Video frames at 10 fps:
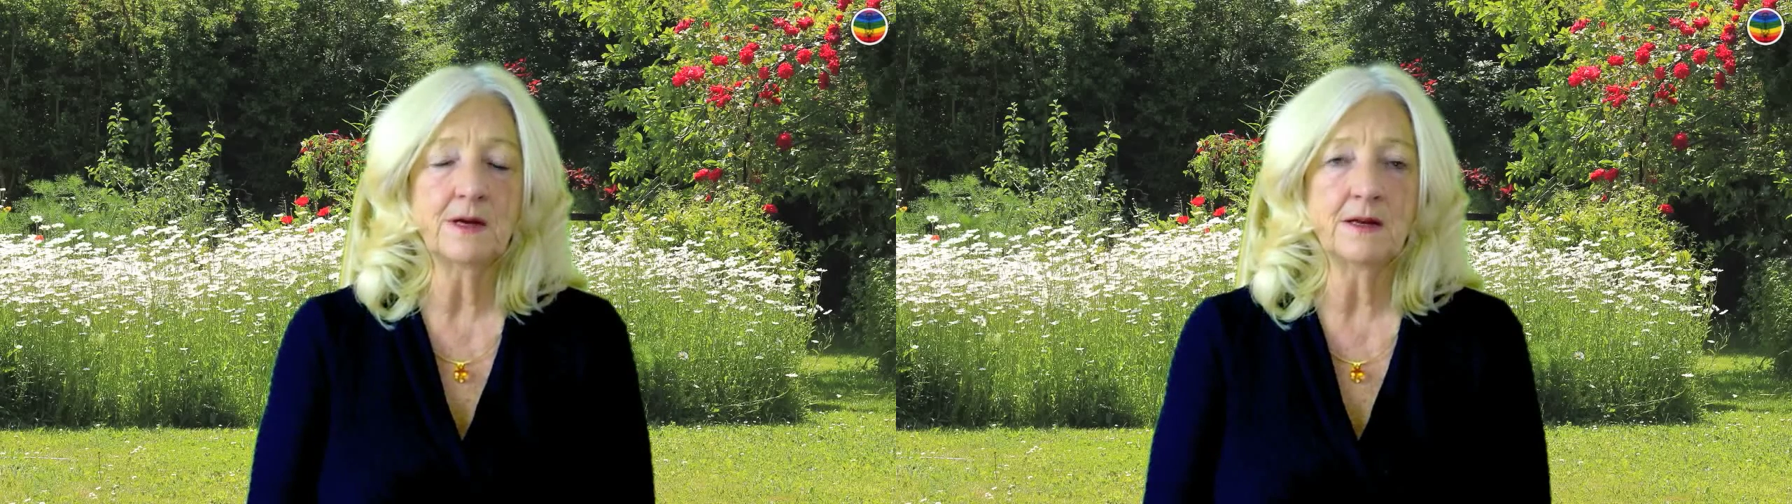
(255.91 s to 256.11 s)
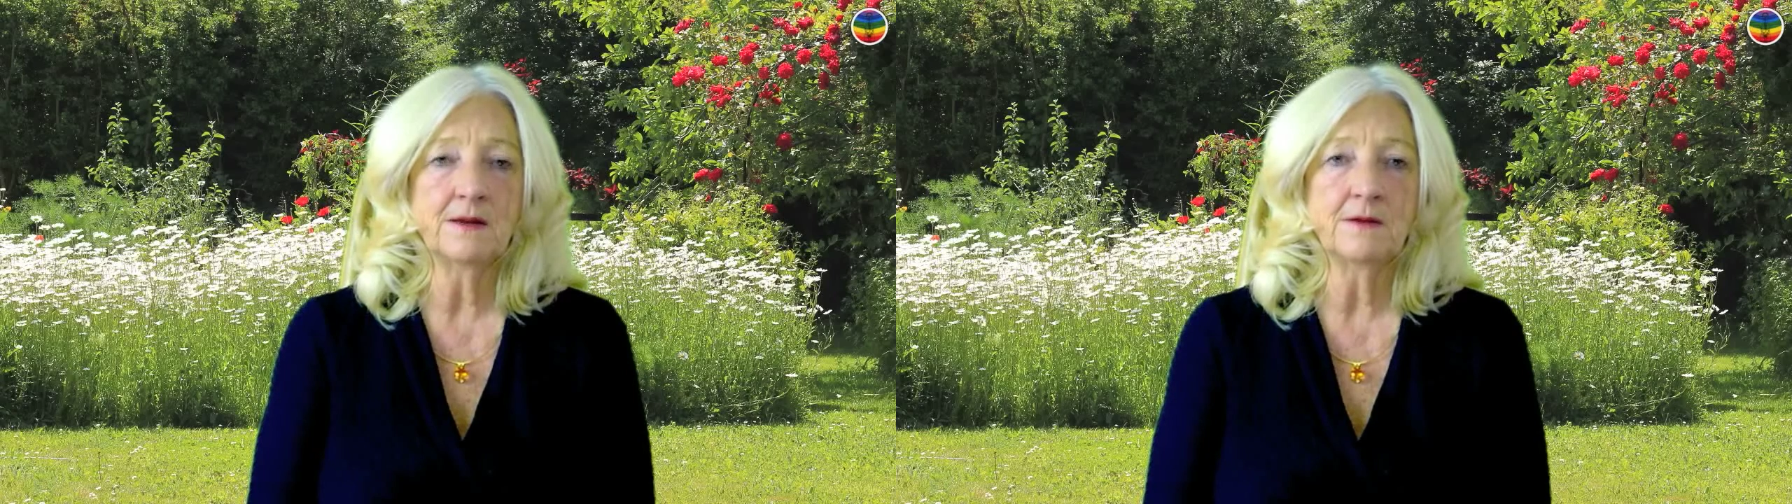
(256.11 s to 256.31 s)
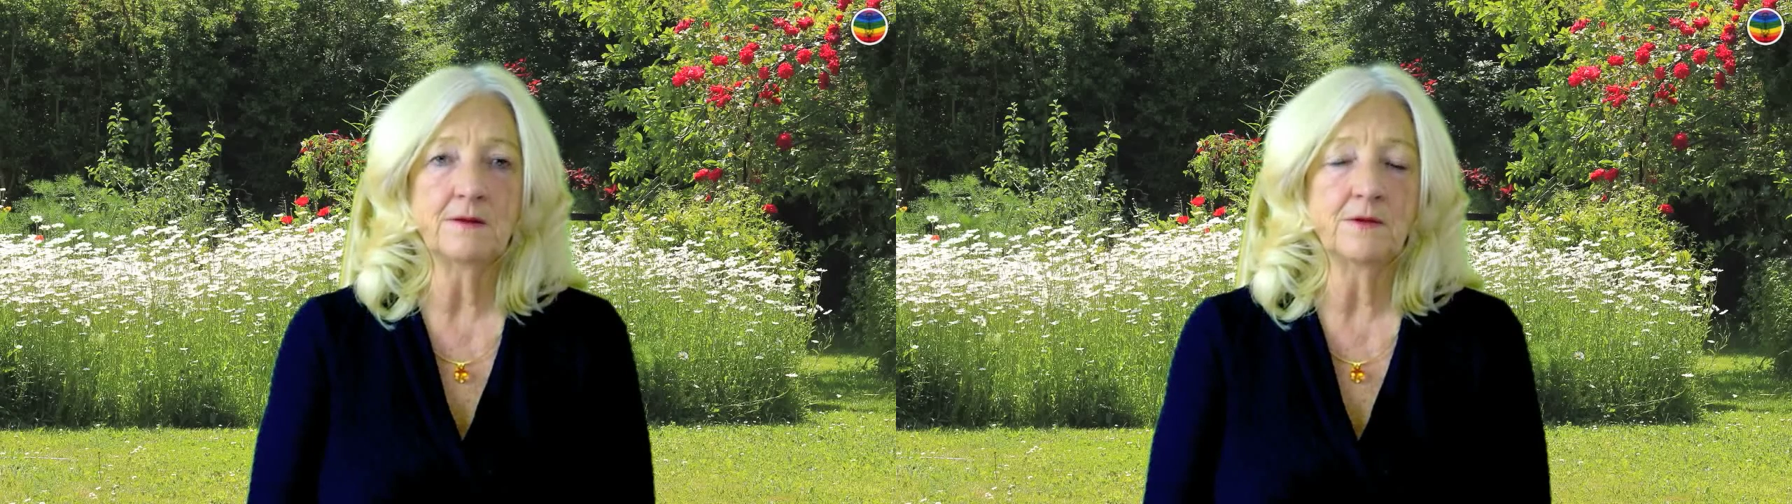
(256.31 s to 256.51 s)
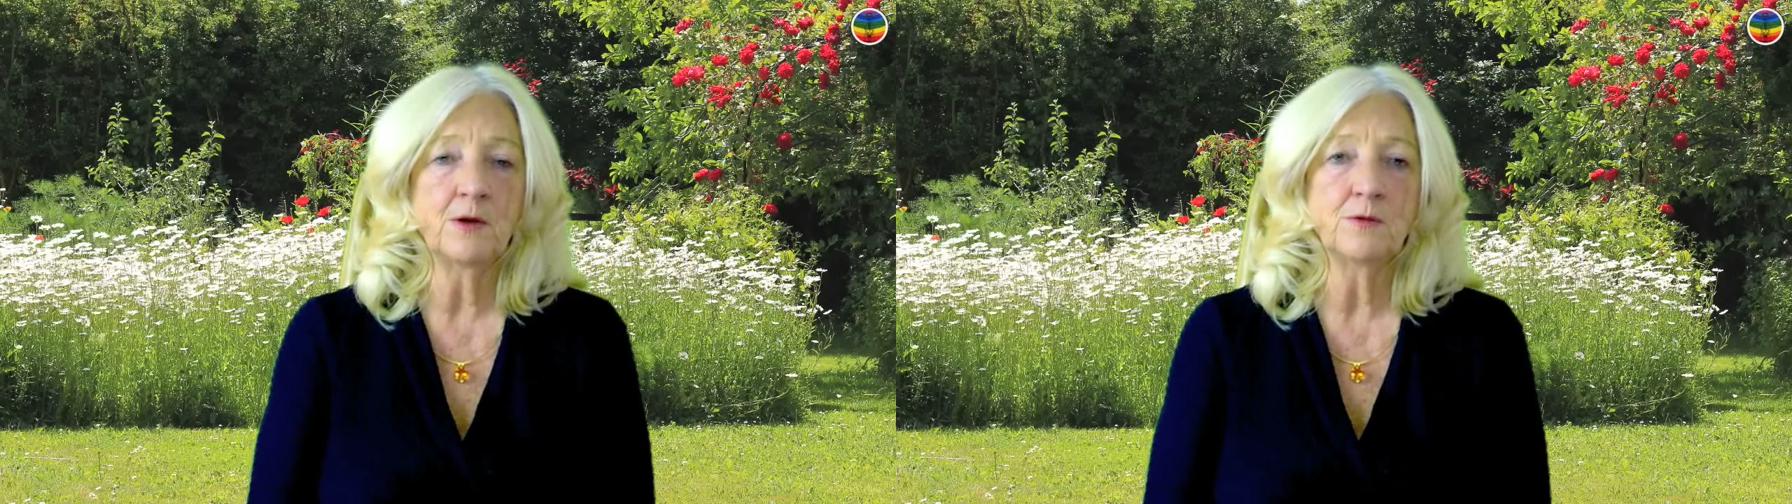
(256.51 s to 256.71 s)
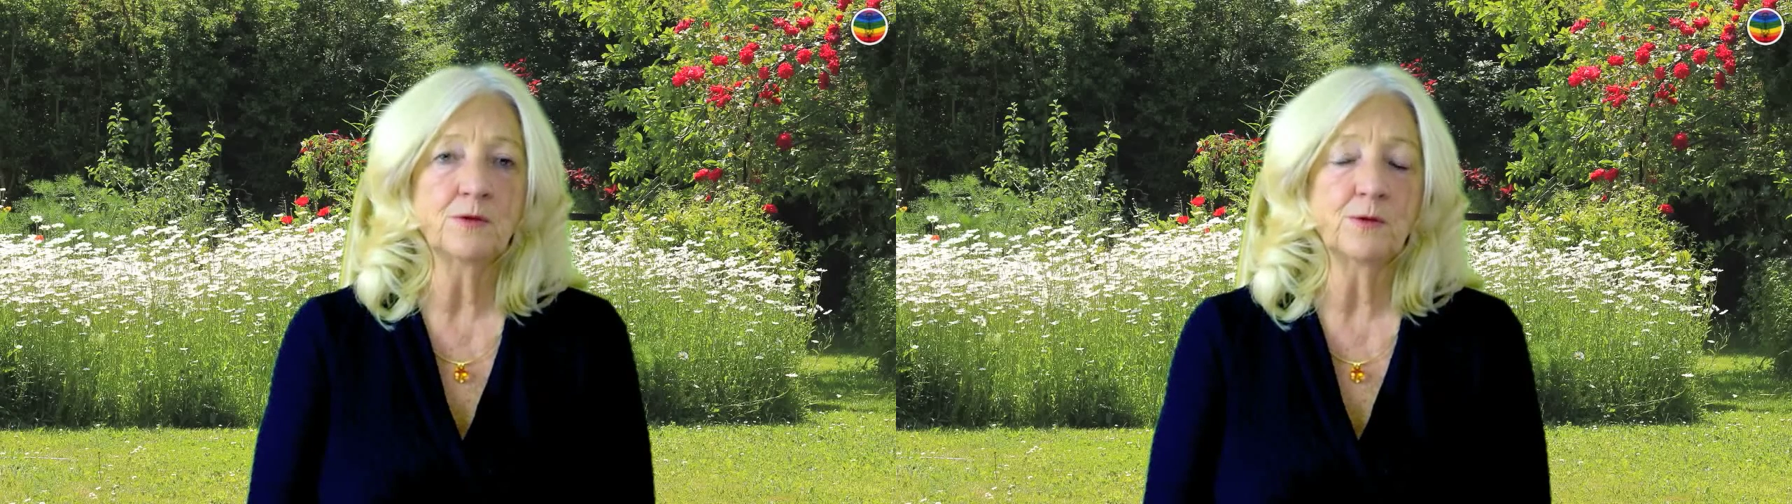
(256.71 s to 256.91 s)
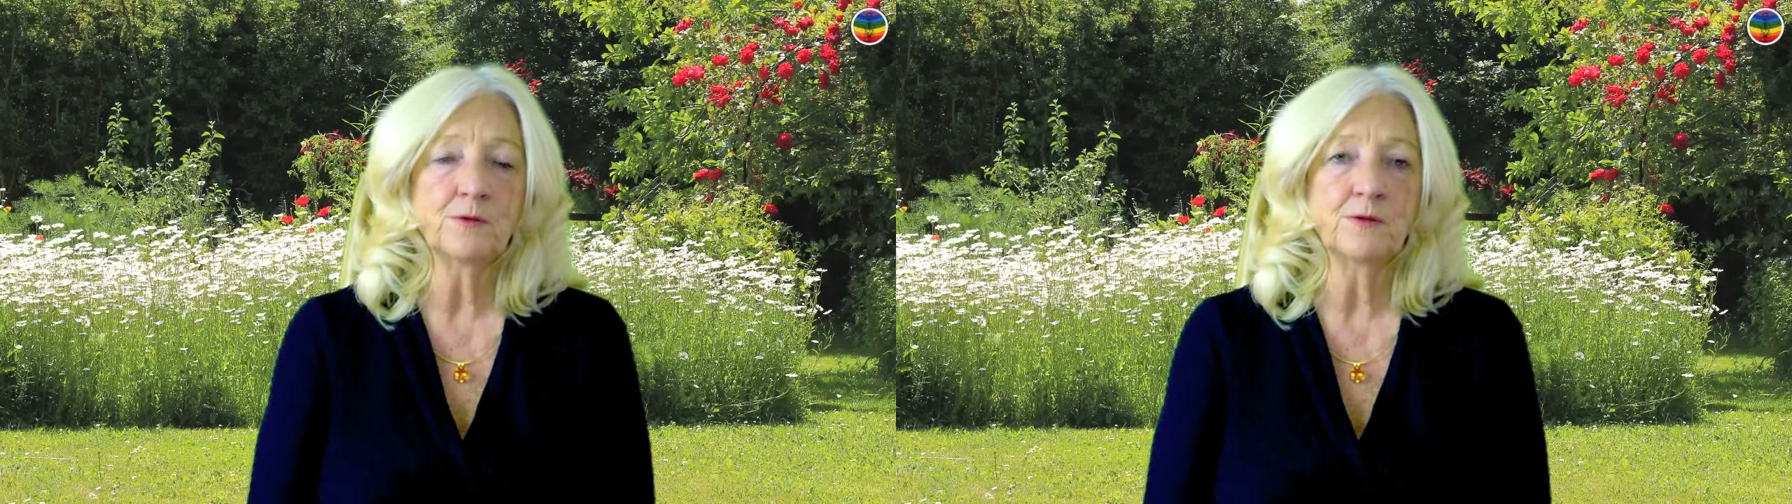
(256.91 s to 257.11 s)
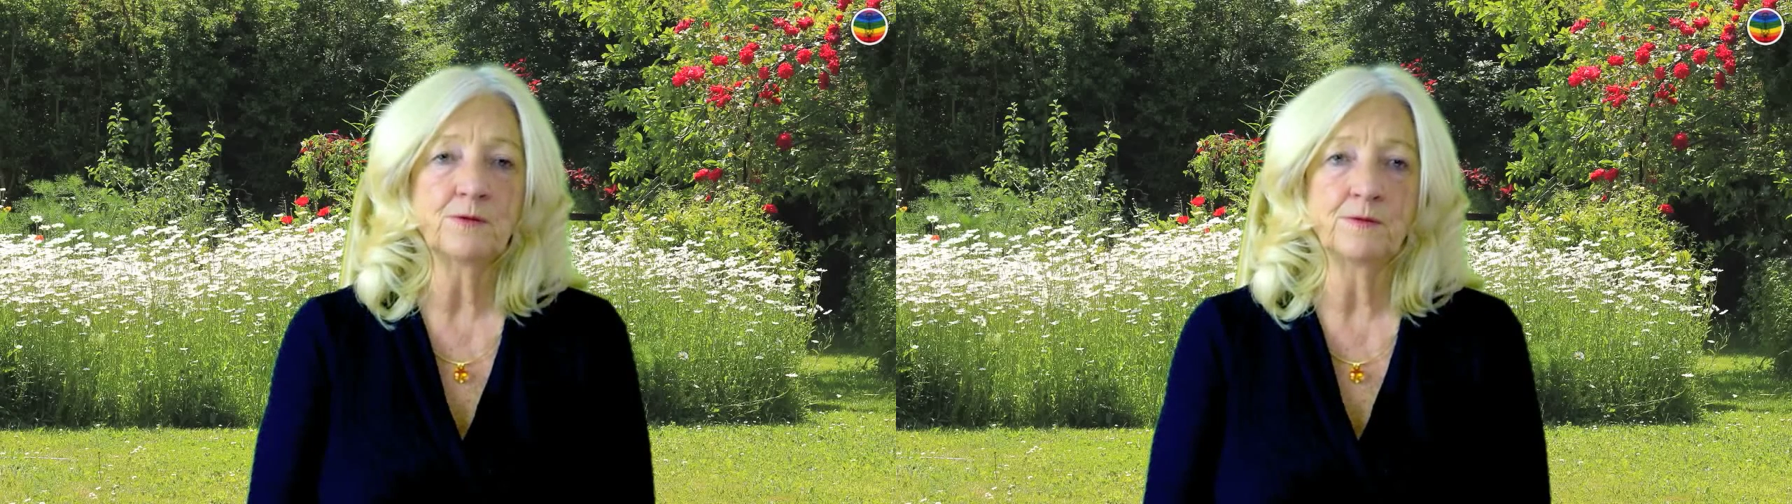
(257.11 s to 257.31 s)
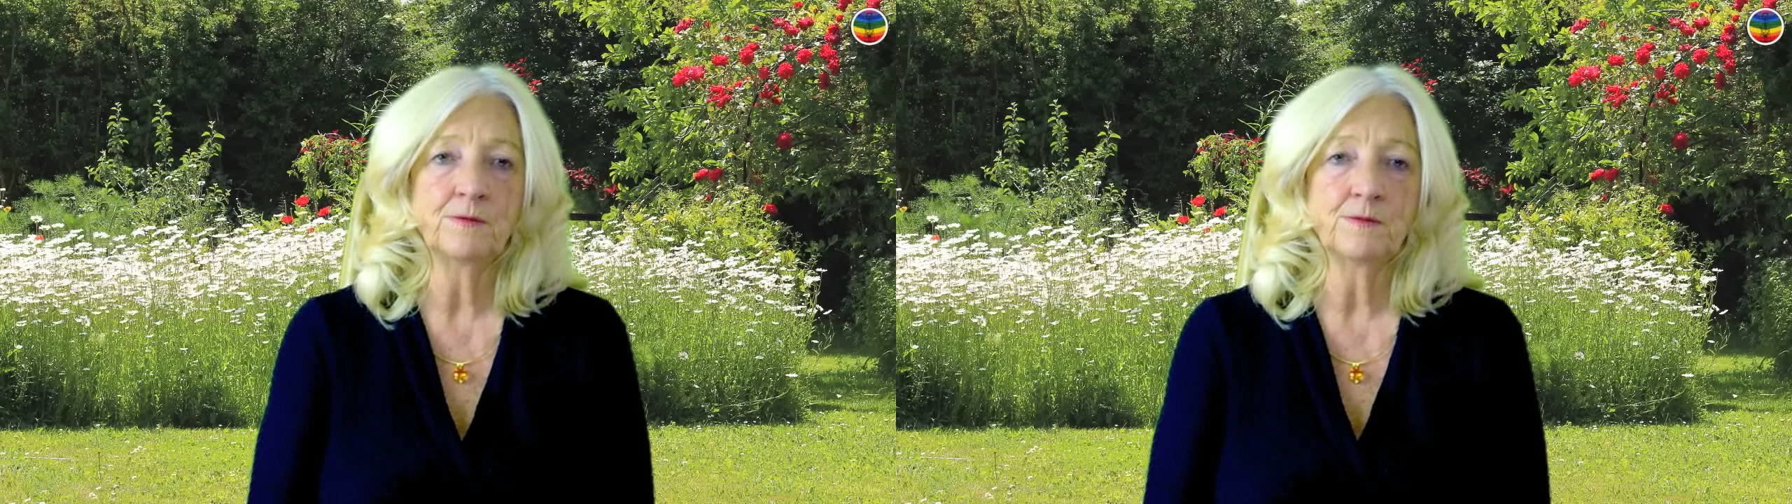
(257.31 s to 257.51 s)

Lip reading: and those sorts of